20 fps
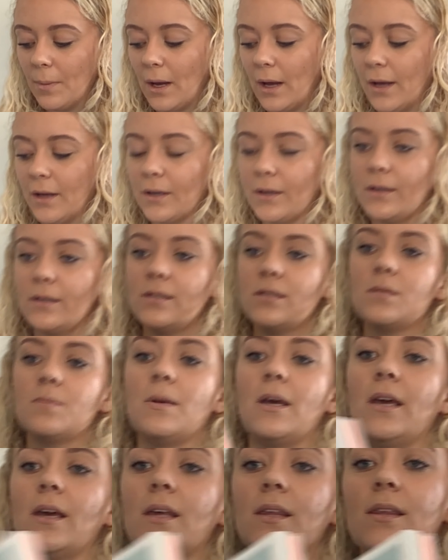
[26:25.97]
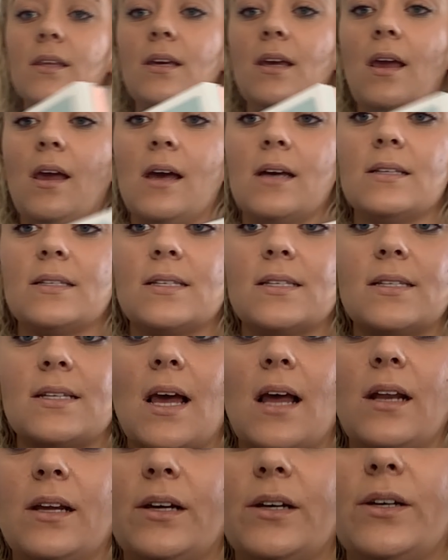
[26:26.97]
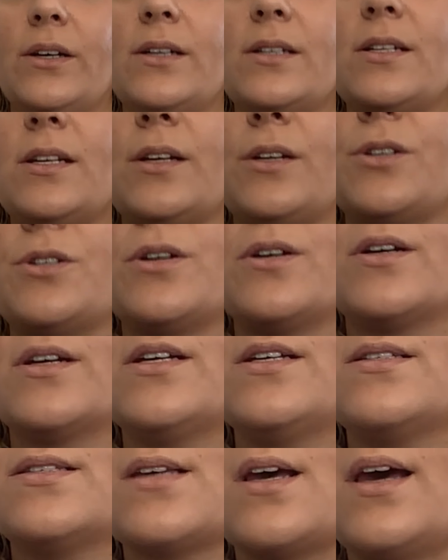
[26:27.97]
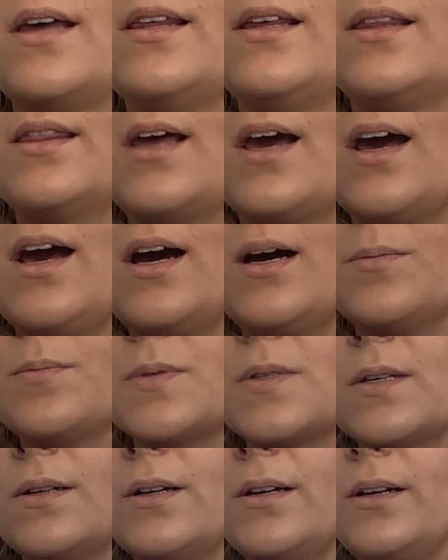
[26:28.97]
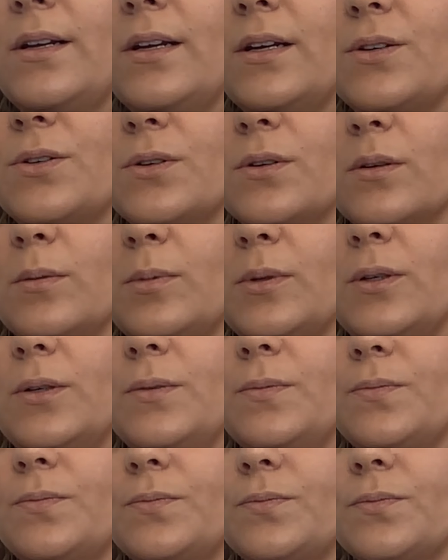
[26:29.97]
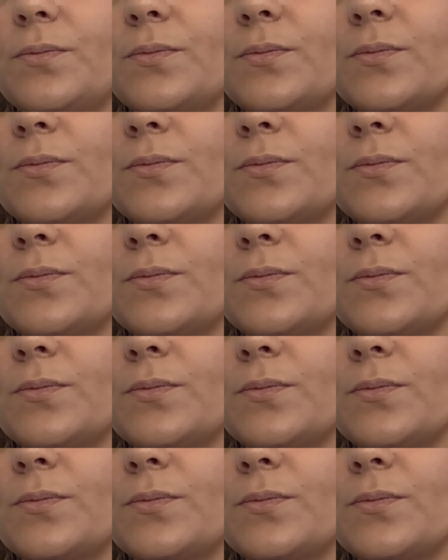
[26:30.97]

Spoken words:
But I'm going to make the Stella hoodie and joggers. I think they're absolutely adorable.